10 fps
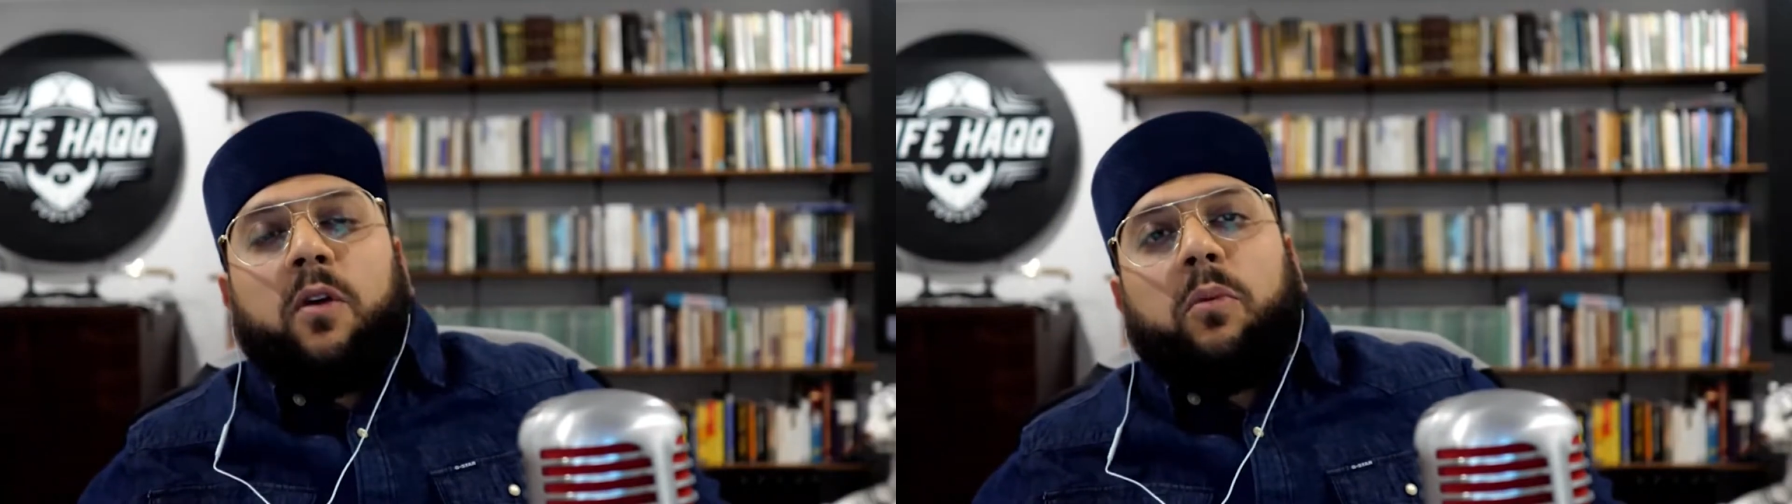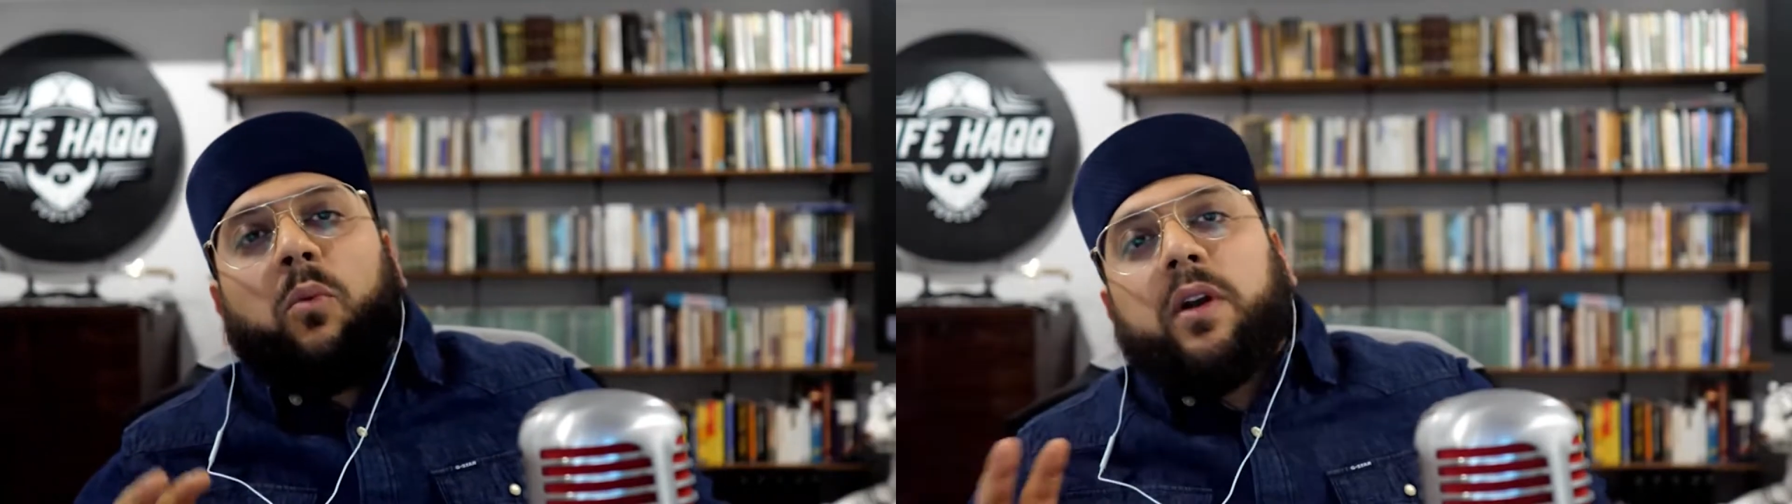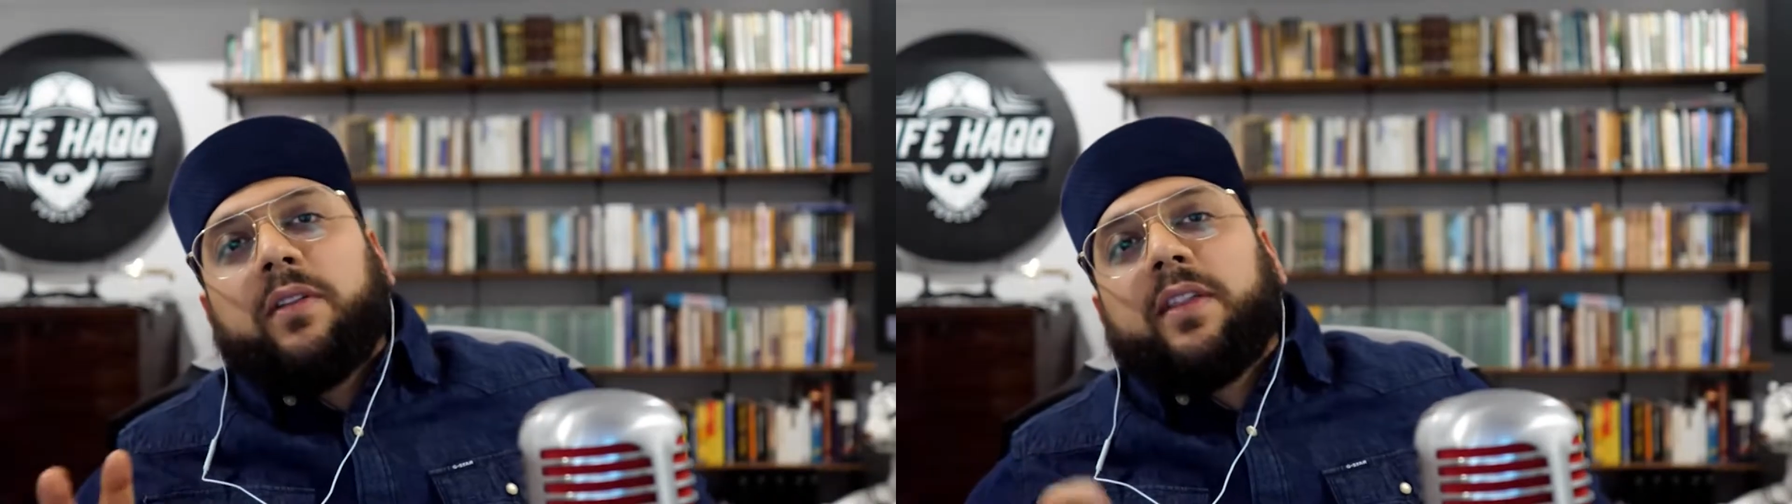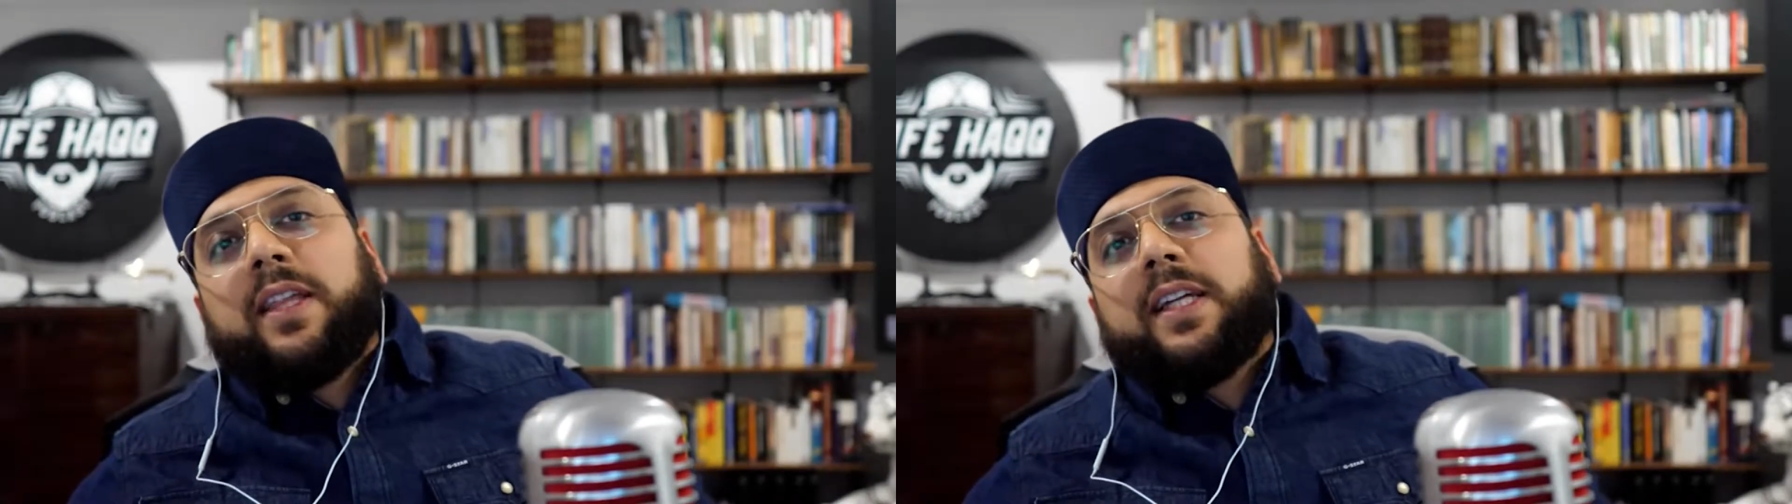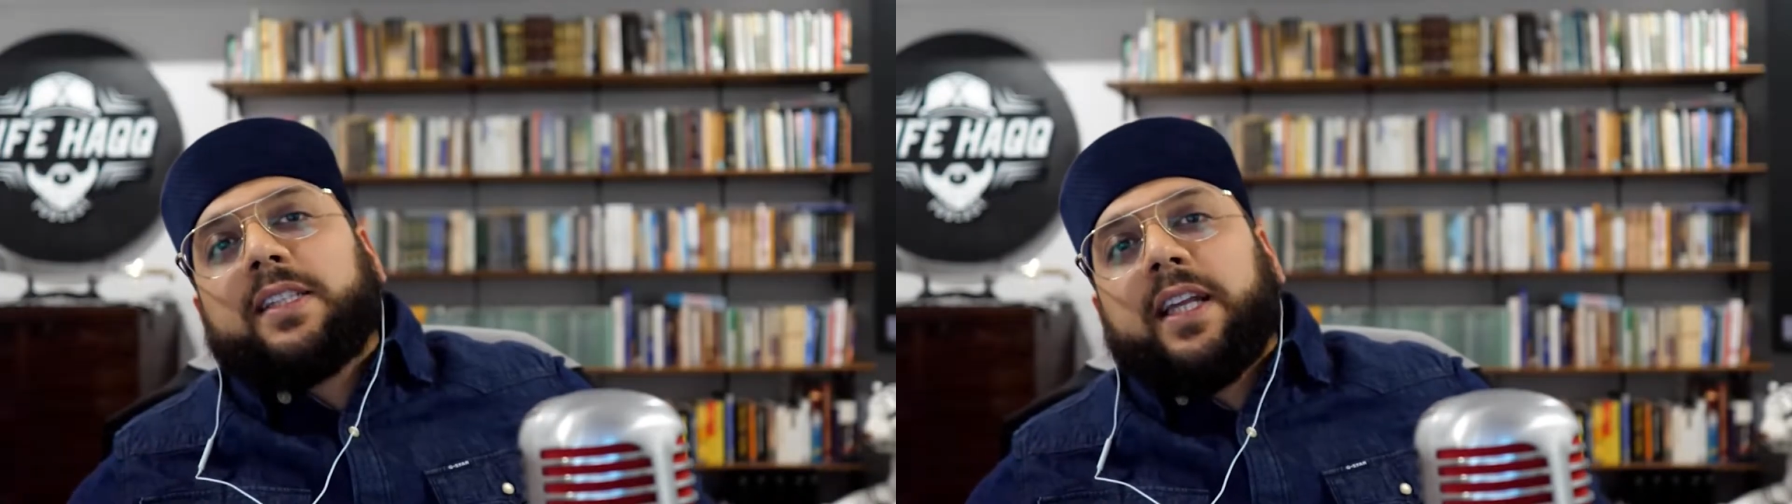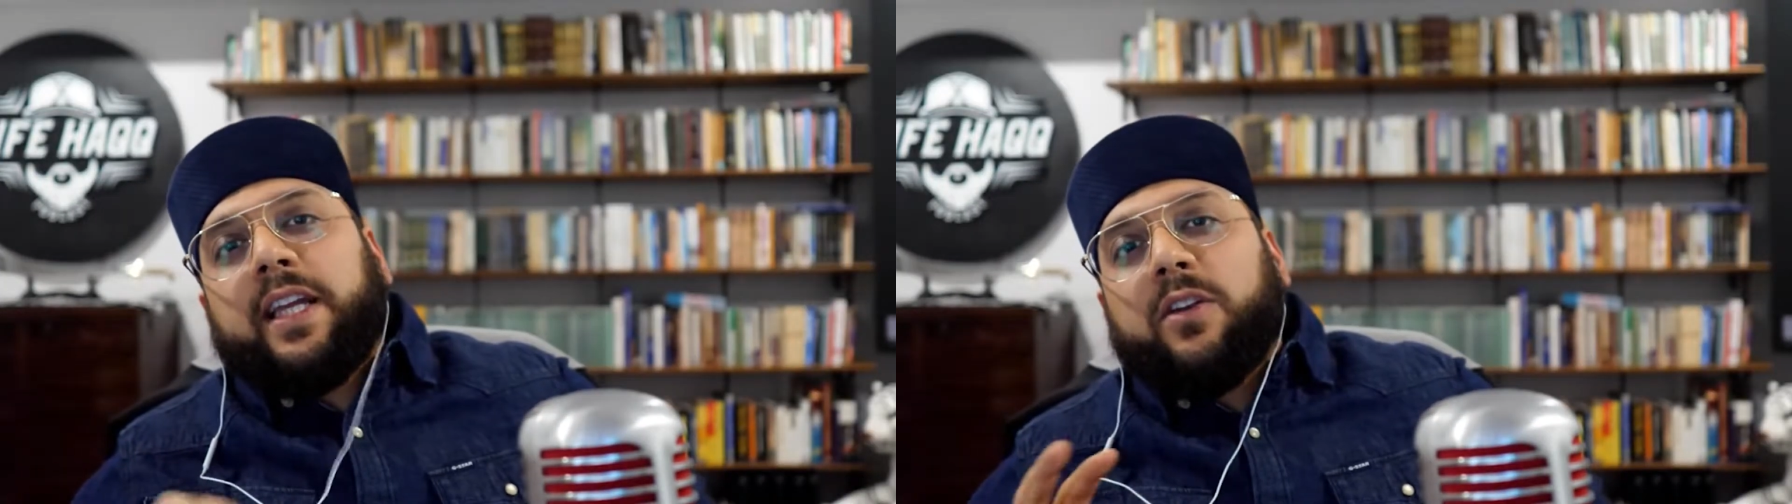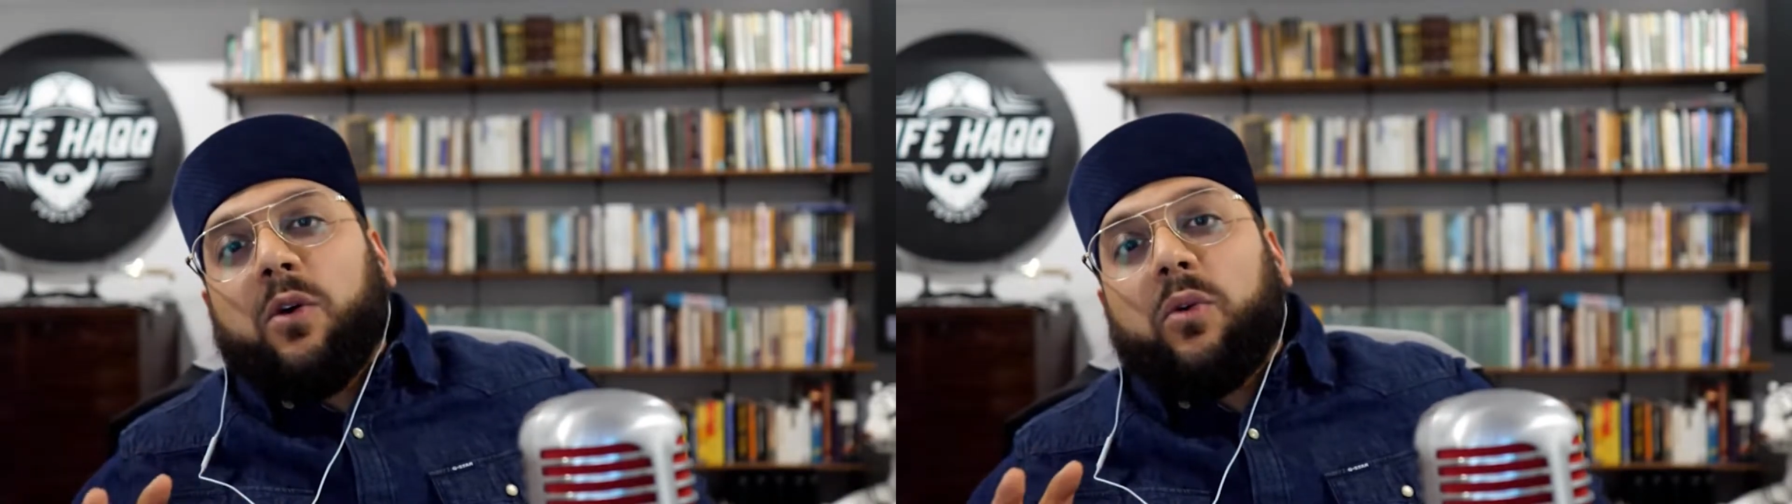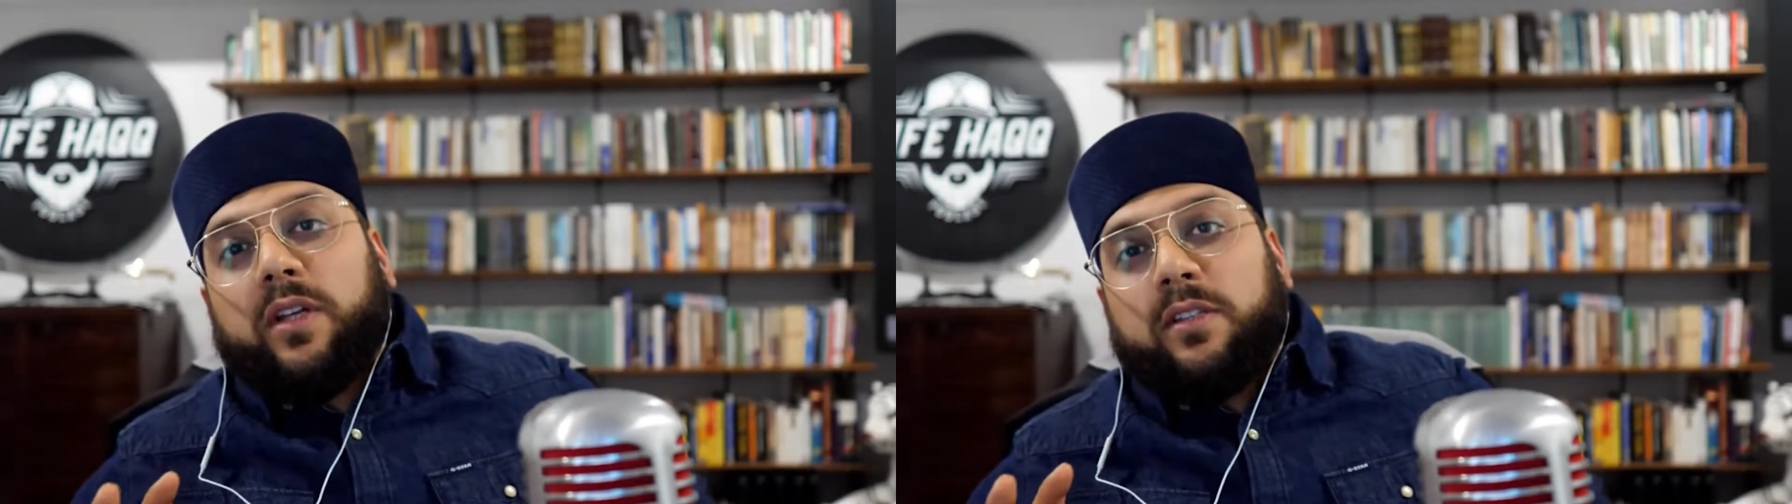one of the things that he
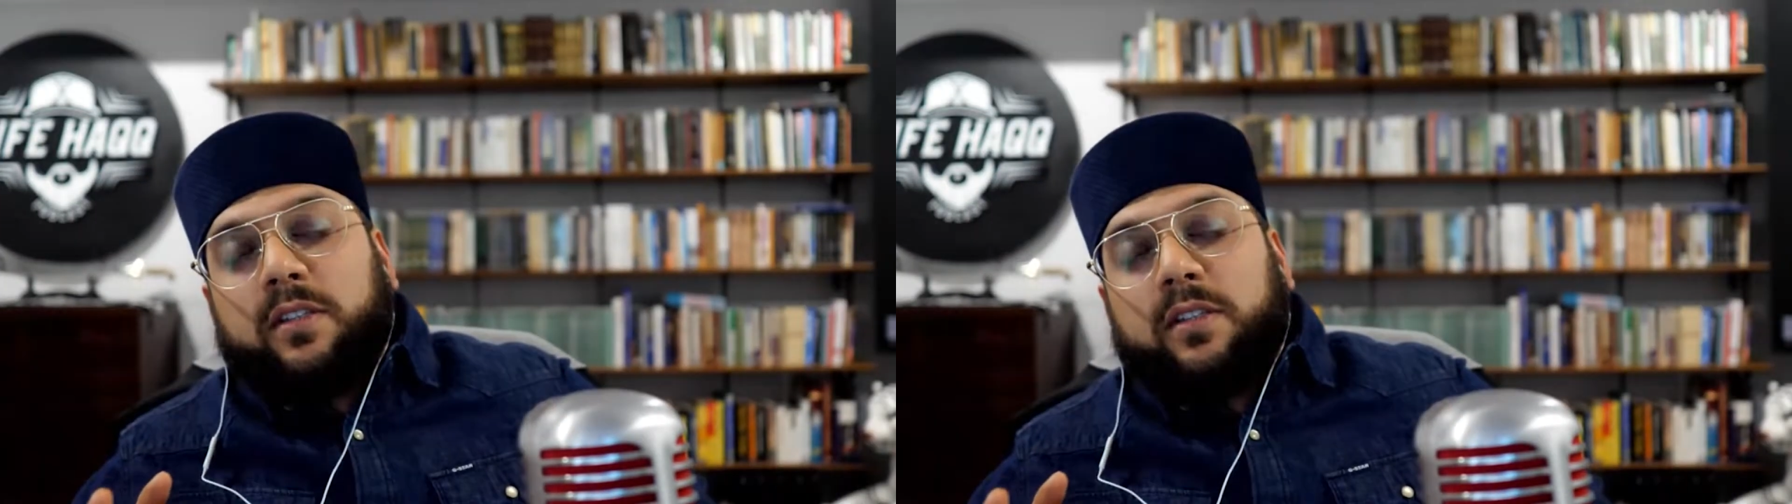noticed